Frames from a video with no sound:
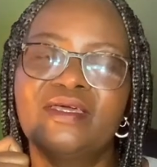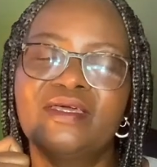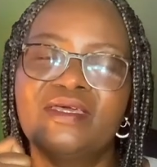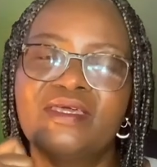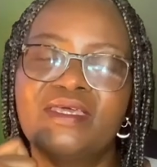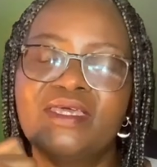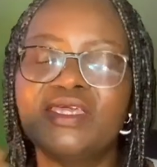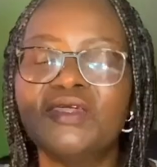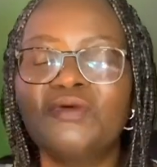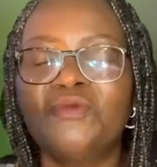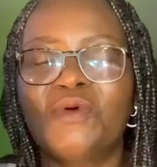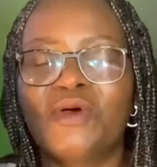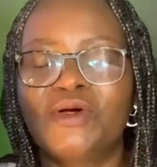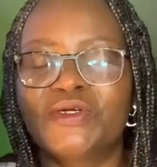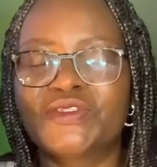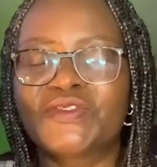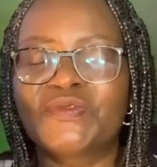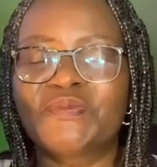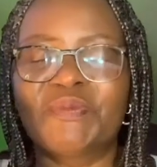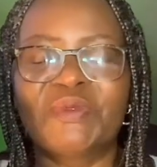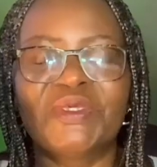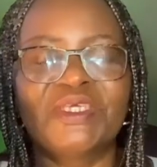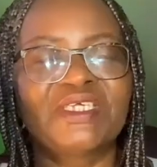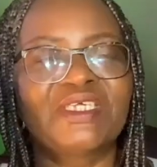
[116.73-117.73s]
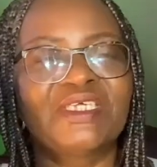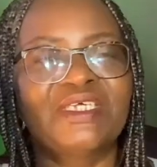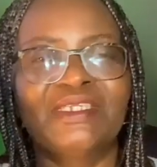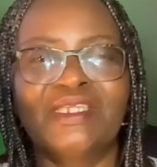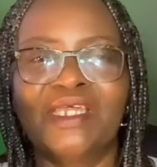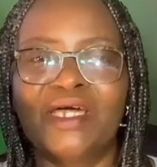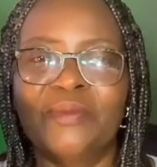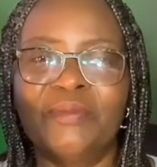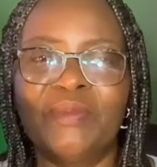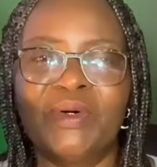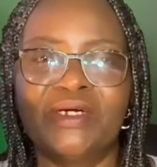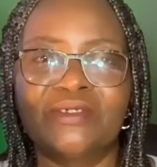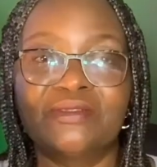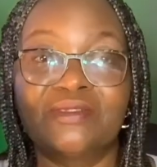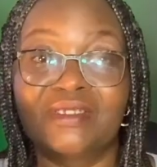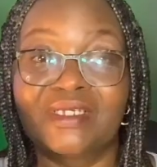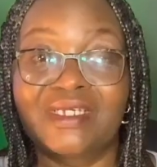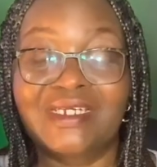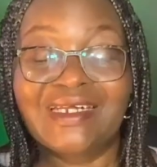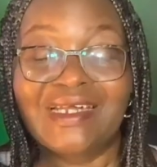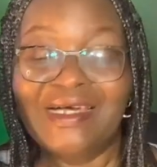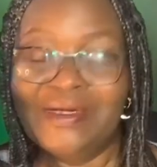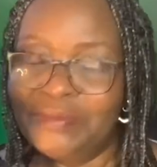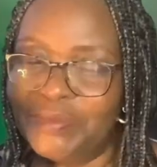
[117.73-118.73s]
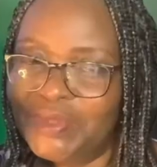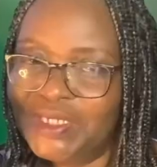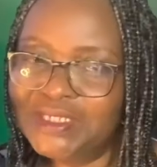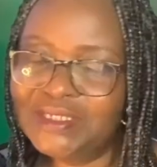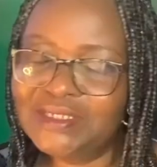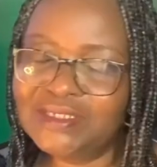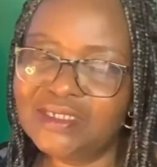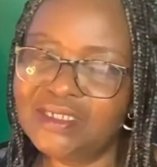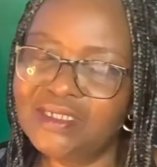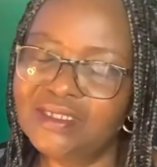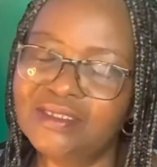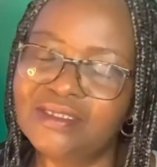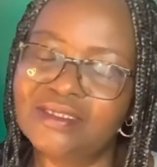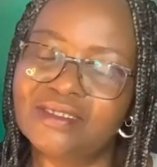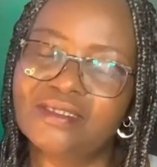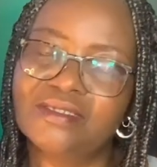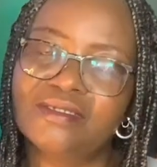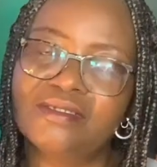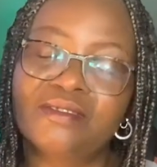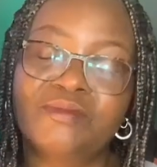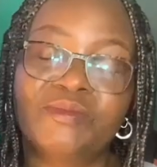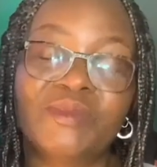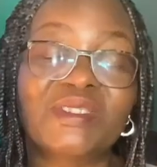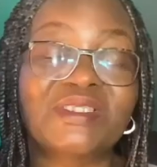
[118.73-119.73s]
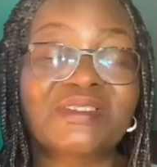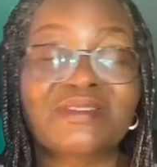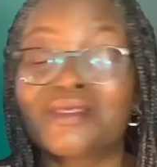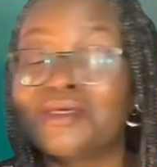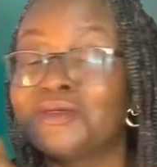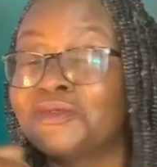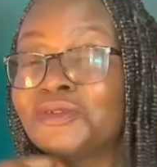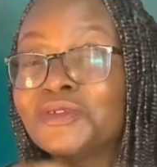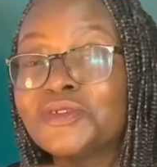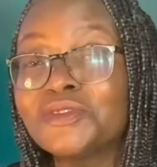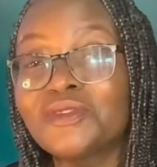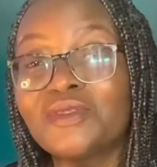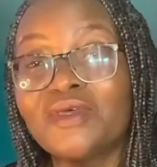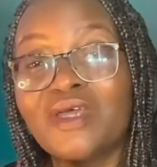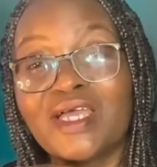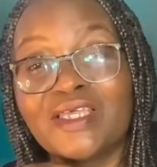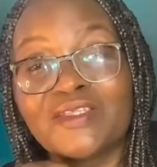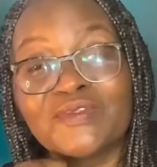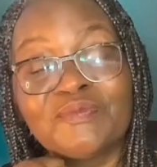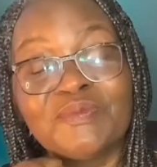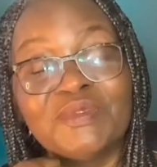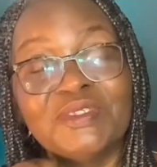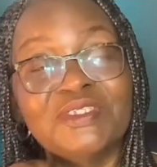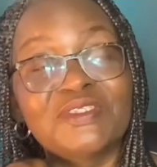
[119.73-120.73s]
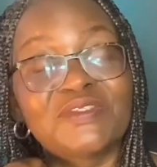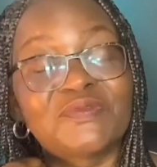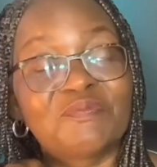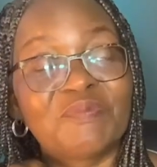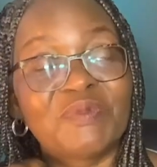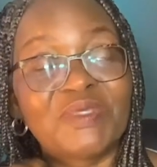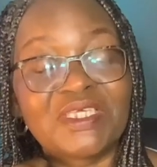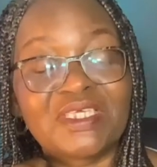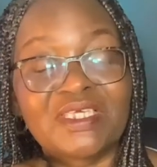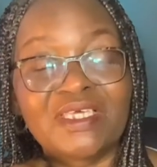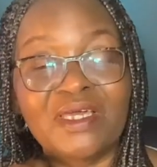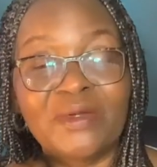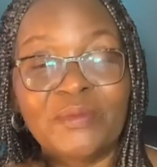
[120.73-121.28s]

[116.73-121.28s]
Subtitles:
he was speaking about climate change. Mr. Ruto has been speaking